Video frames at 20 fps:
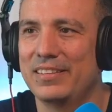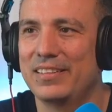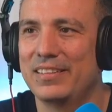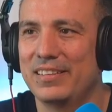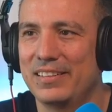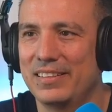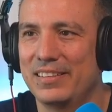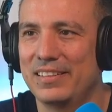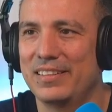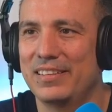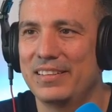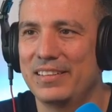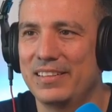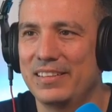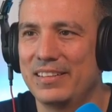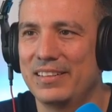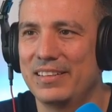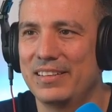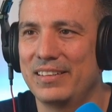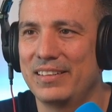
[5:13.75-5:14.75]

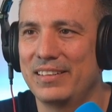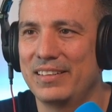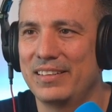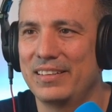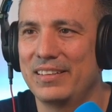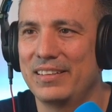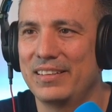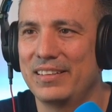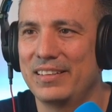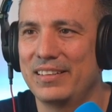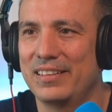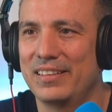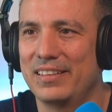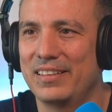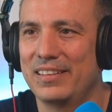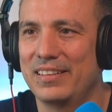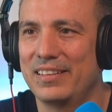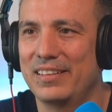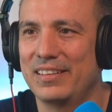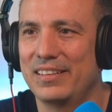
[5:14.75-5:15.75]

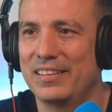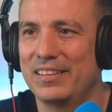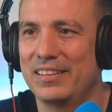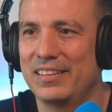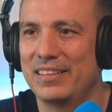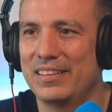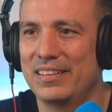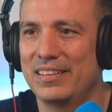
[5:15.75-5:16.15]
No words are spoken by the person on screen.